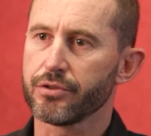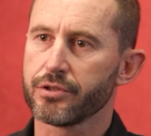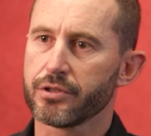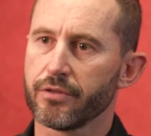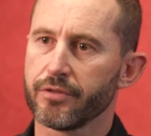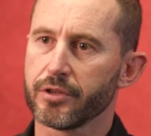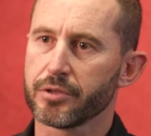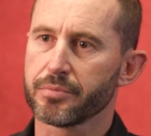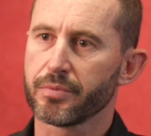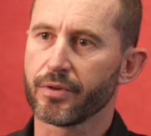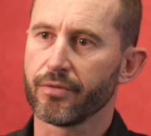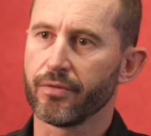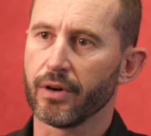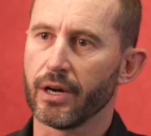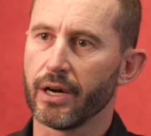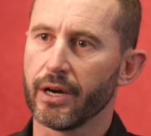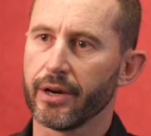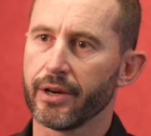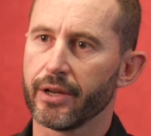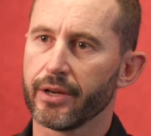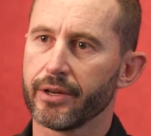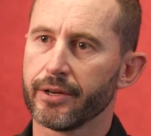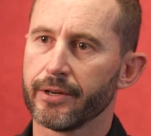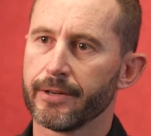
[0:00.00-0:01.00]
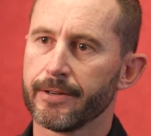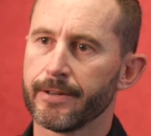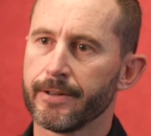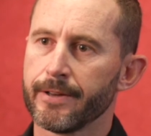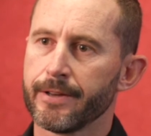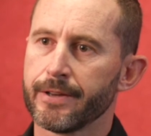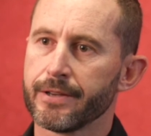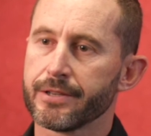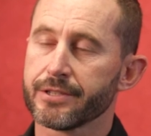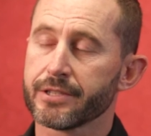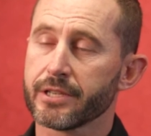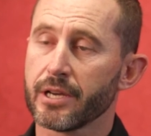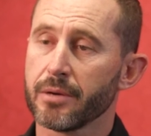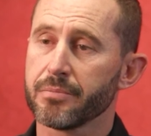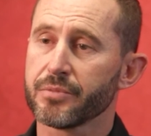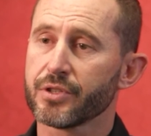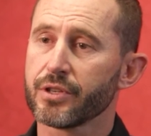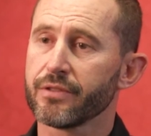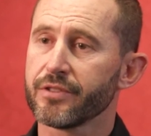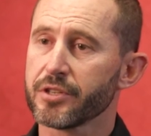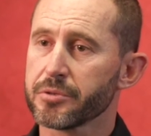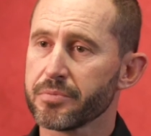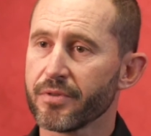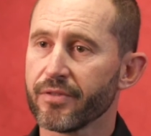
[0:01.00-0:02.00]
service provider. Some
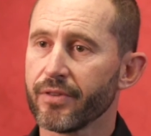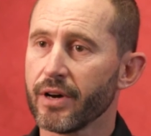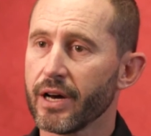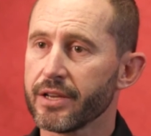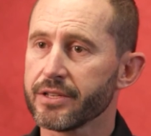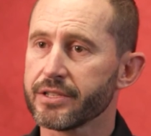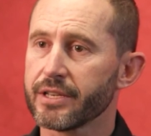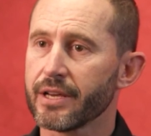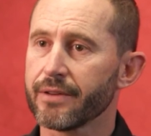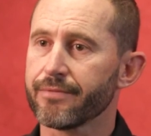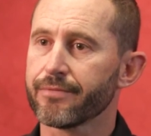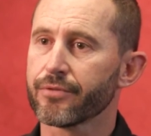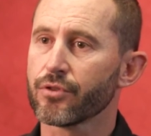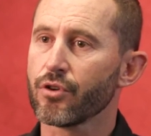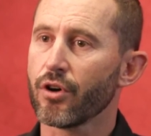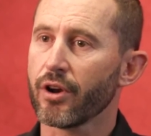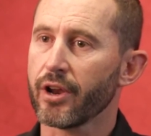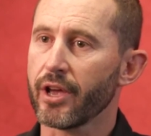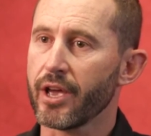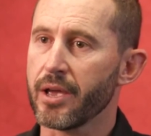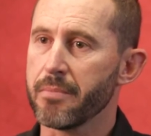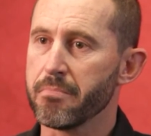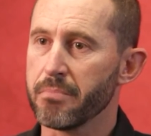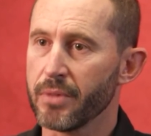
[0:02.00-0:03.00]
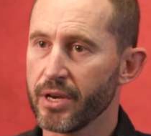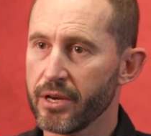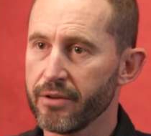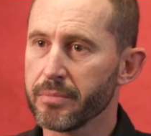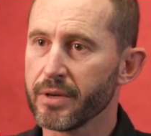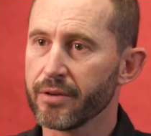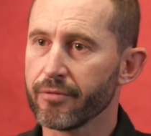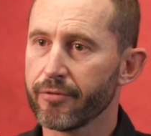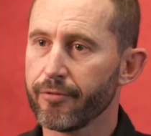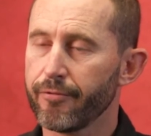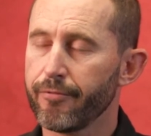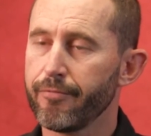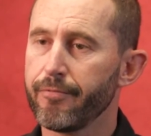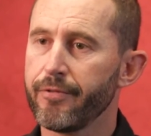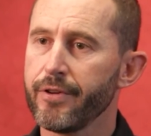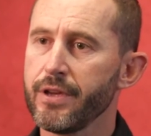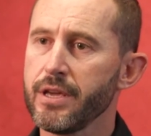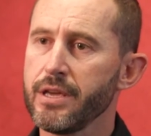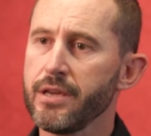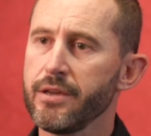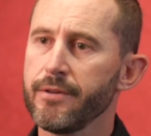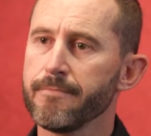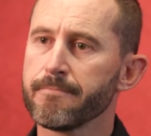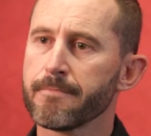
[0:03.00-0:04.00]
service providers have got a minimum
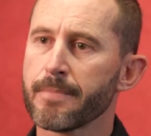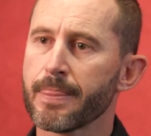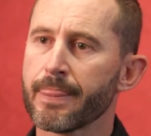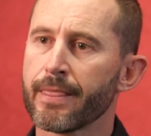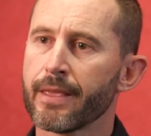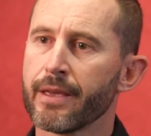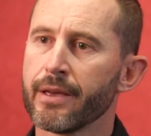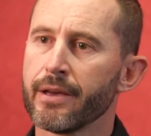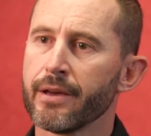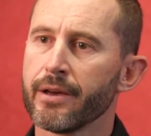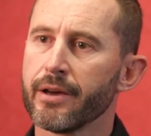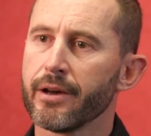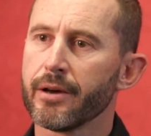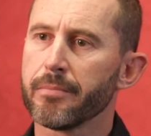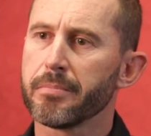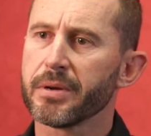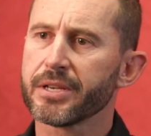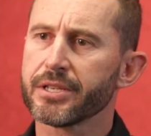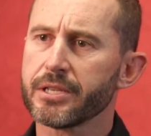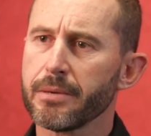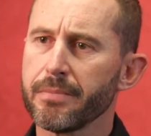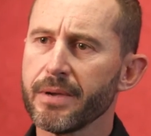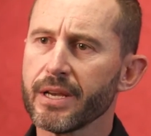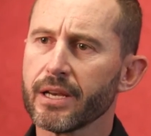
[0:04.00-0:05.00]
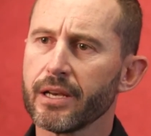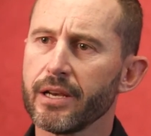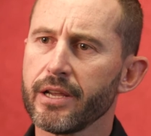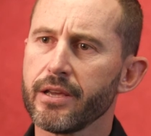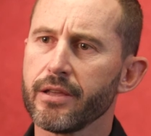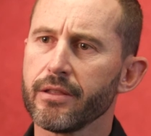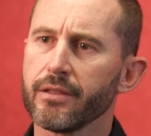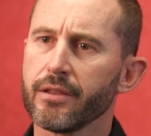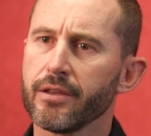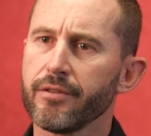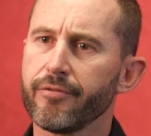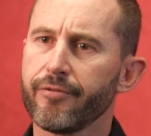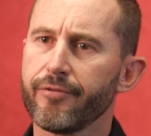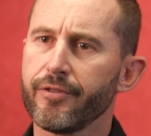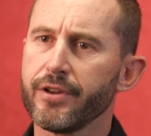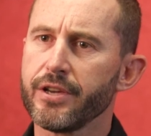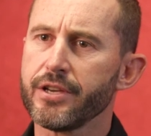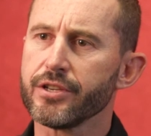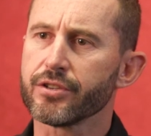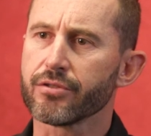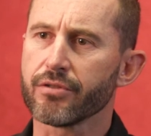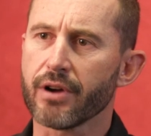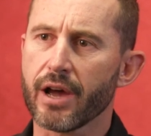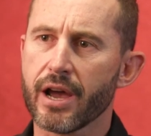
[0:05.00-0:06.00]
fee, but typically the
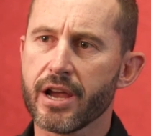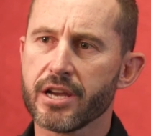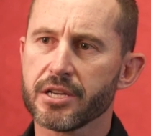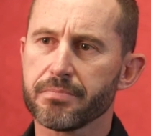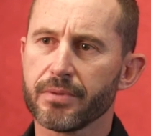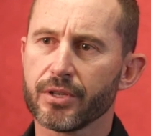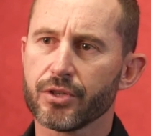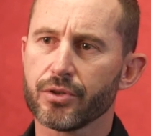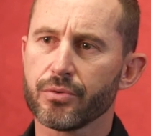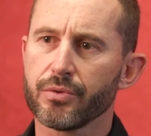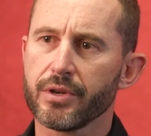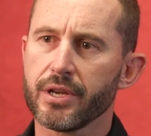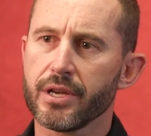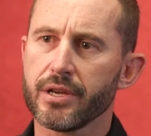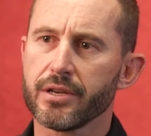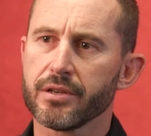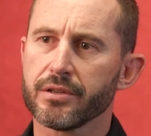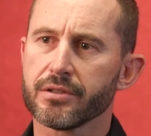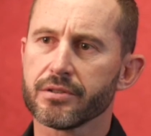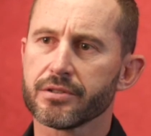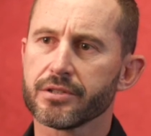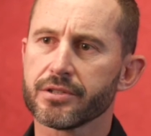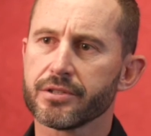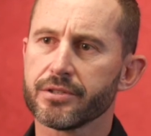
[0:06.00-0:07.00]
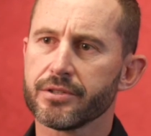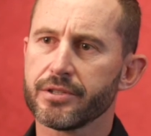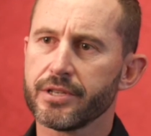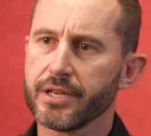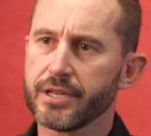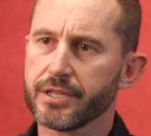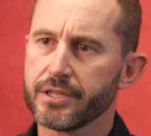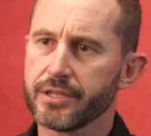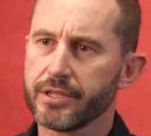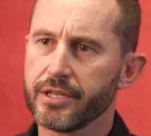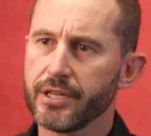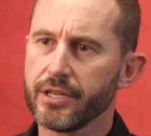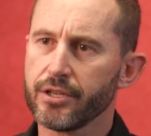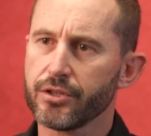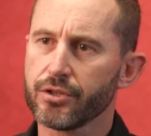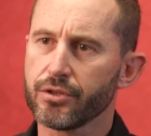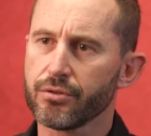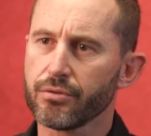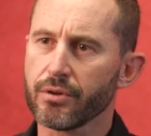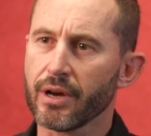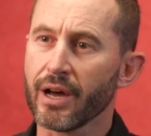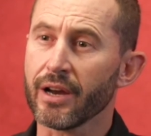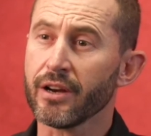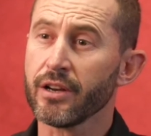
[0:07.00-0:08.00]
fees range between 60
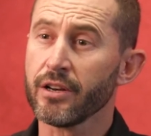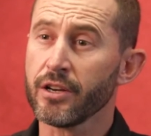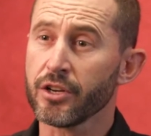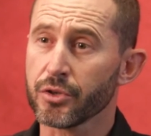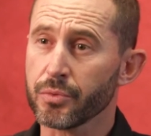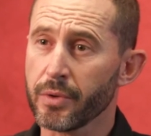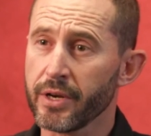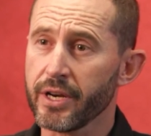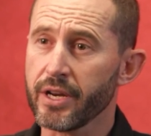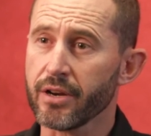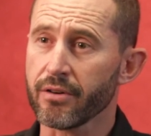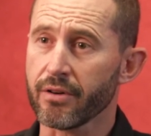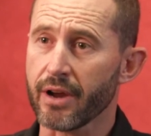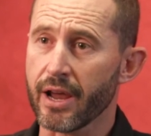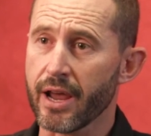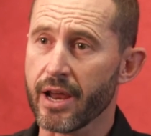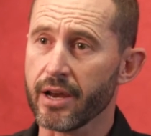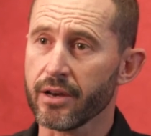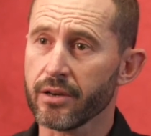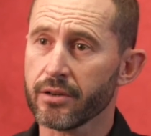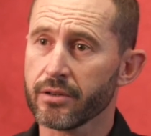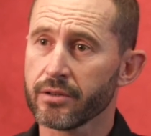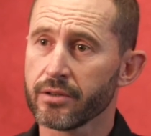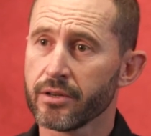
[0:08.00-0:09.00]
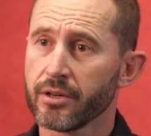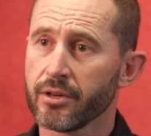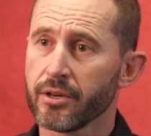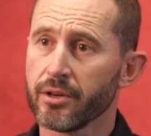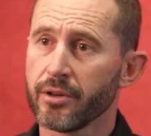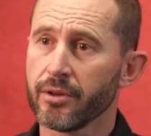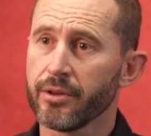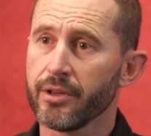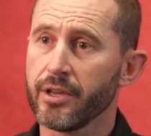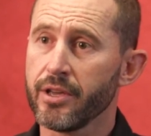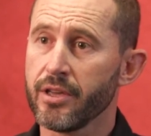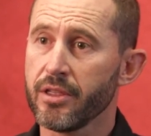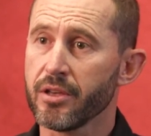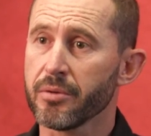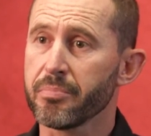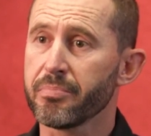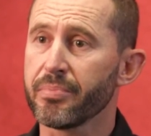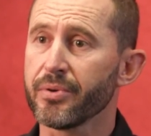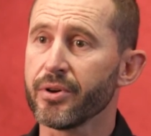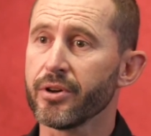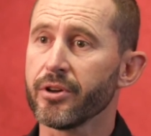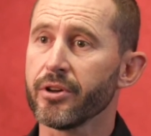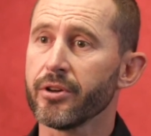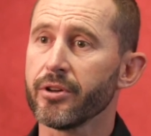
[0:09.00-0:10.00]
to 120 Rand, either
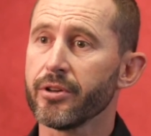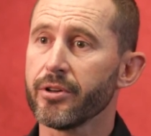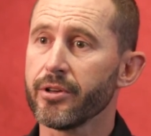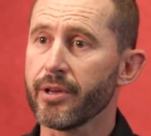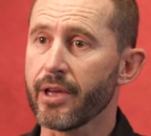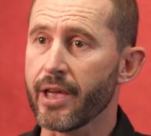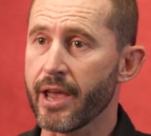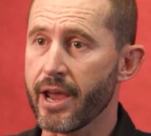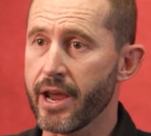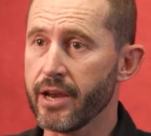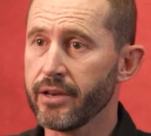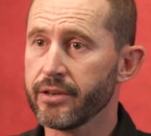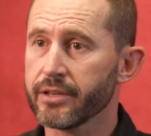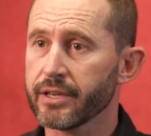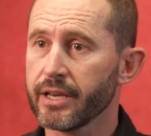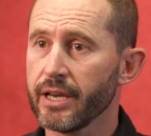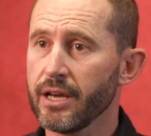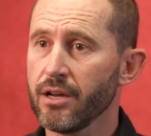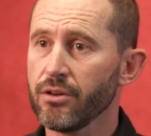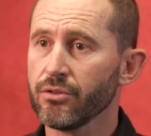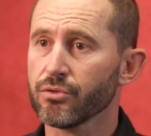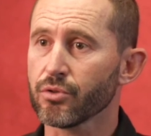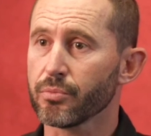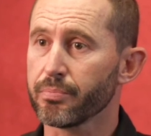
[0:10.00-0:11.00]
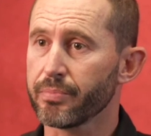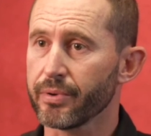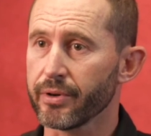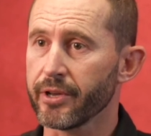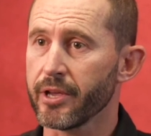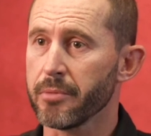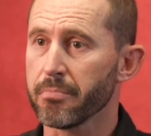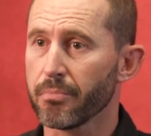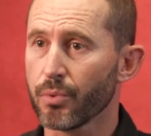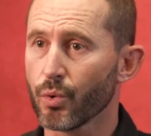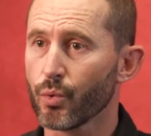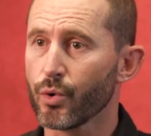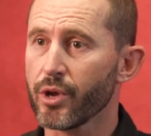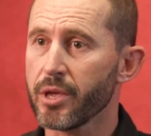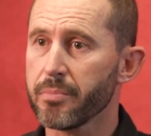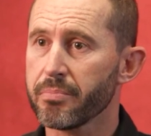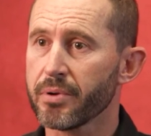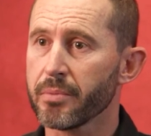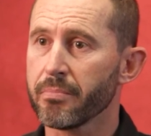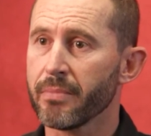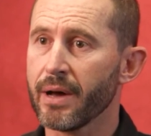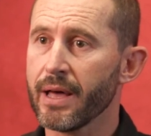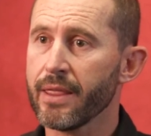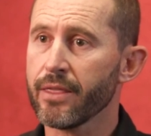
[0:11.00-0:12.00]
per head count or per employee
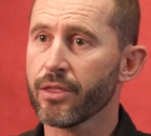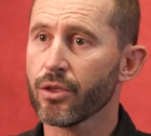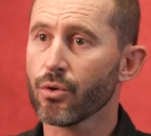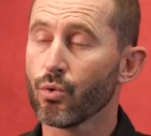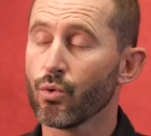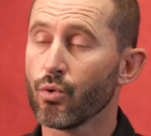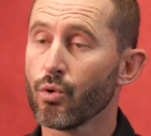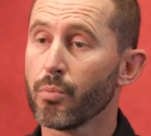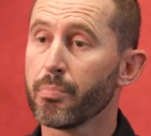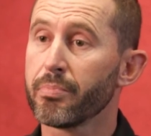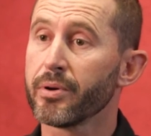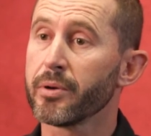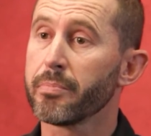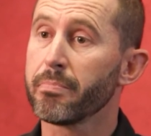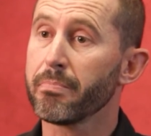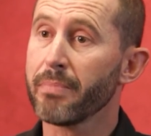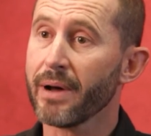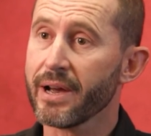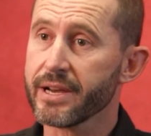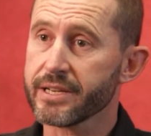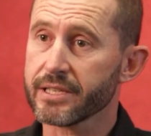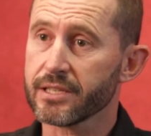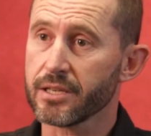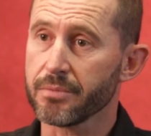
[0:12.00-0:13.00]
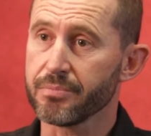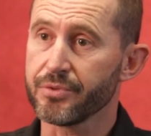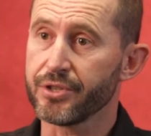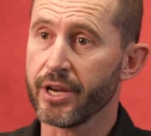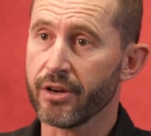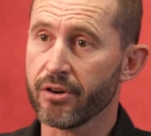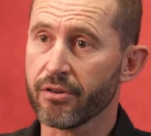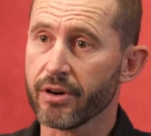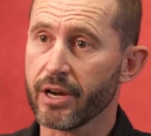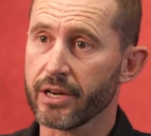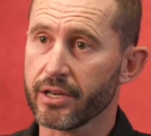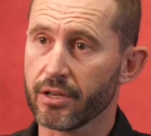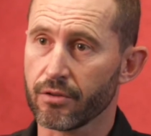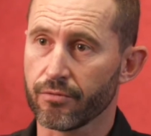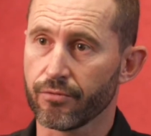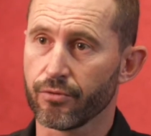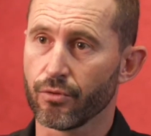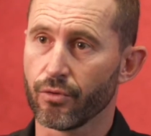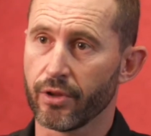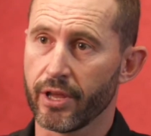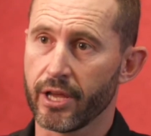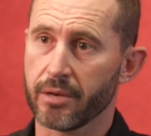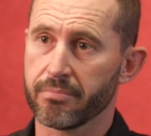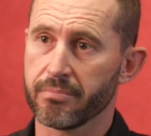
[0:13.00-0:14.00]
per month or per payslip generated
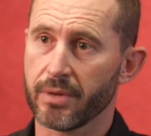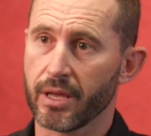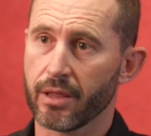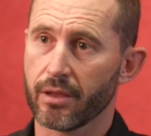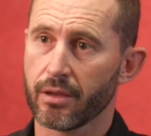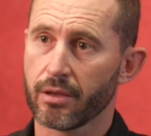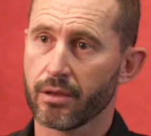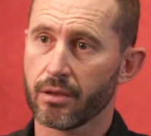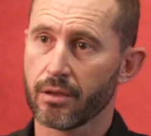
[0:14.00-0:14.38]
for that month.